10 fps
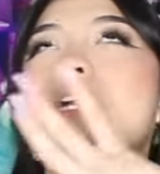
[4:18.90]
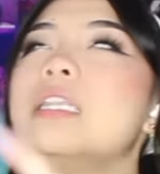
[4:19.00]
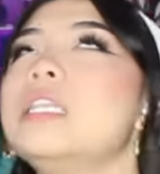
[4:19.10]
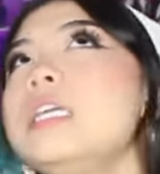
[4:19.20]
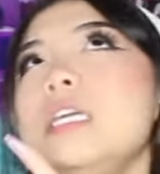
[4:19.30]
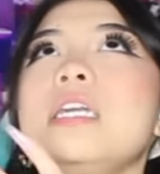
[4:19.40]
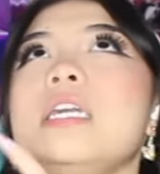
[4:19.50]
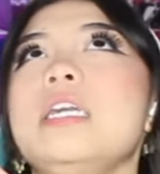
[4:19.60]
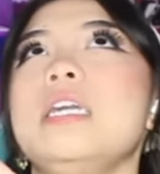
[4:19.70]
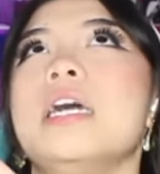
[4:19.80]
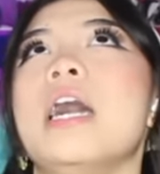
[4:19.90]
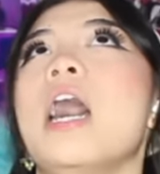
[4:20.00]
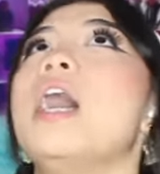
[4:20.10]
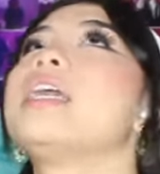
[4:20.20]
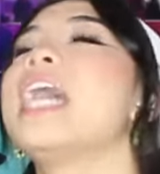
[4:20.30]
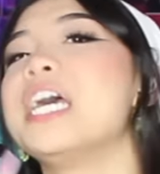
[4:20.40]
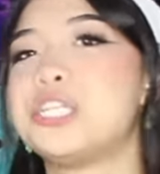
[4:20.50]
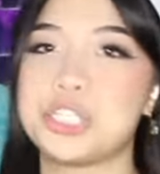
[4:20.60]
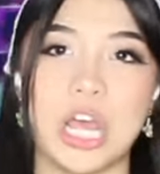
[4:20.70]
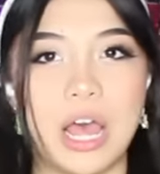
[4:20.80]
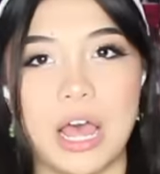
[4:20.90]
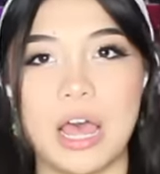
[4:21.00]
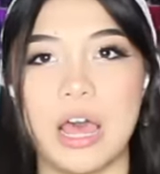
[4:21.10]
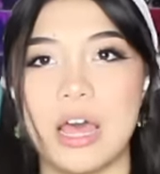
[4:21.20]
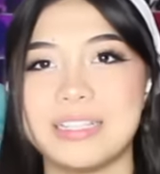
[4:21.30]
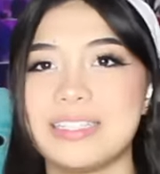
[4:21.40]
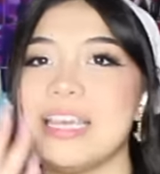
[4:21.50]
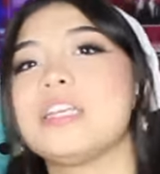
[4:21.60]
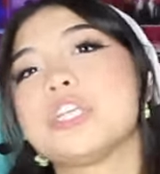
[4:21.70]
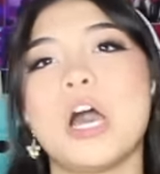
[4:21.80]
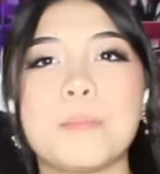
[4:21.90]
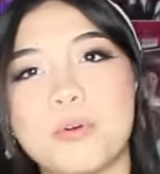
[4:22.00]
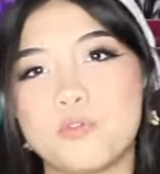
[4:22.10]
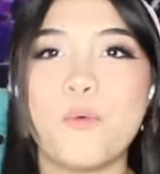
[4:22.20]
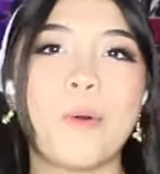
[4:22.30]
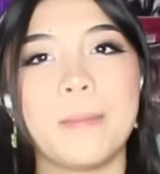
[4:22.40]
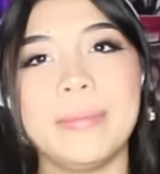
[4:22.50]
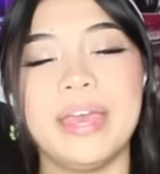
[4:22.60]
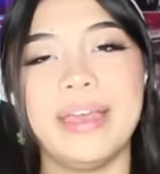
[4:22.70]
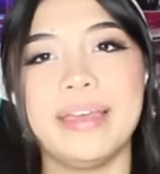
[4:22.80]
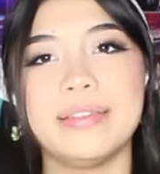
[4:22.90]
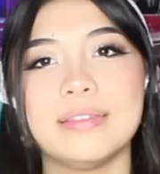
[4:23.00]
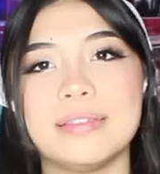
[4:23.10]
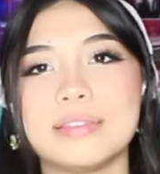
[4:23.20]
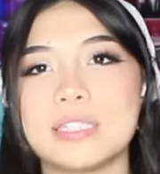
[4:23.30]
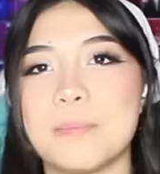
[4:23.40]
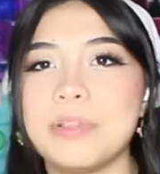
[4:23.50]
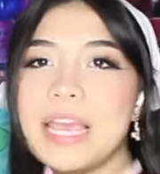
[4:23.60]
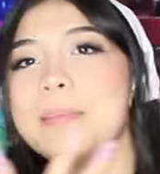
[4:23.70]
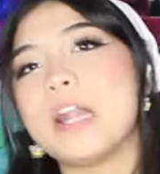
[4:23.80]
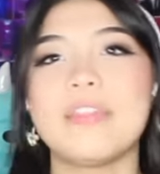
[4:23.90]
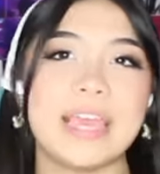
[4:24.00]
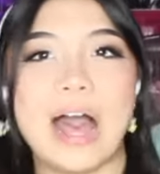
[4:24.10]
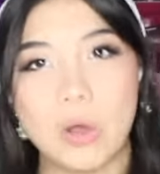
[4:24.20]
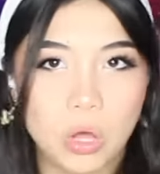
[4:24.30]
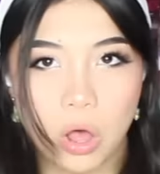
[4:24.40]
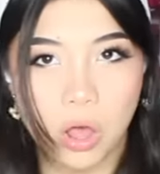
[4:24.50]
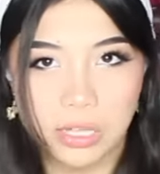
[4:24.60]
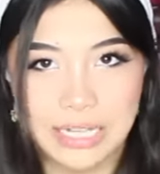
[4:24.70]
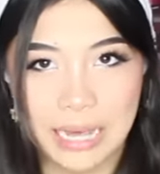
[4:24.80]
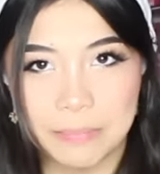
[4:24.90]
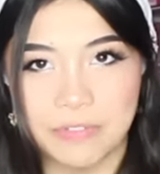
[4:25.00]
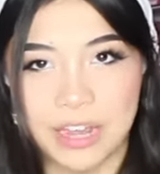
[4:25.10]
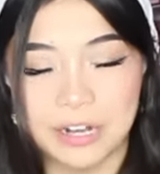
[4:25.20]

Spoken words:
Glee, Kesha, TikTok performance, blame it on the alcohol type of